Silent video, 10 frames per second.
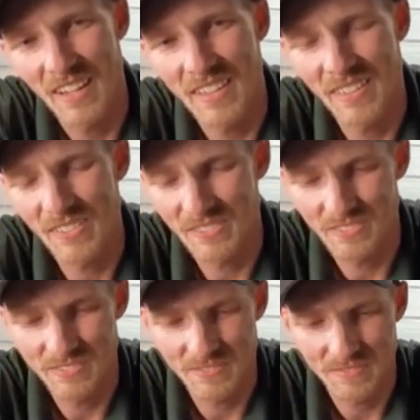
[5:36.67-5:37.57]
I don't
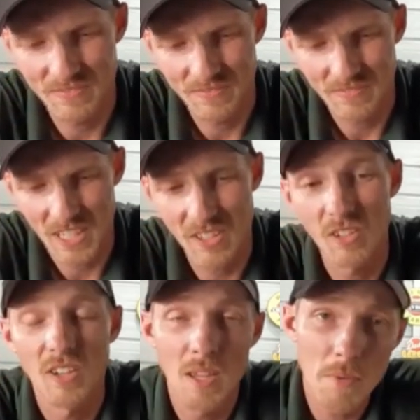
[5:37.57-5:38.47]

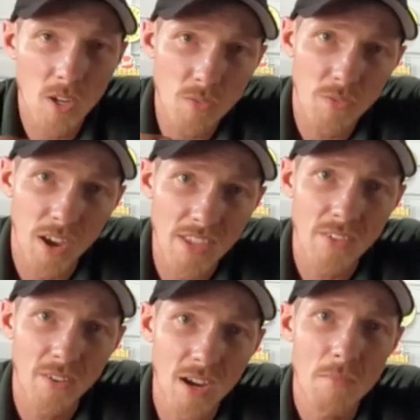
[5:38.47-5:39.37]
know. Let me go find
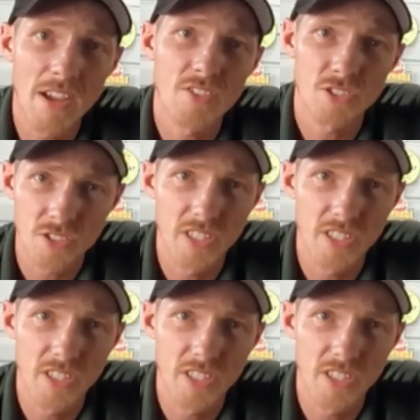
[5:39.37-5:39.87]
the right master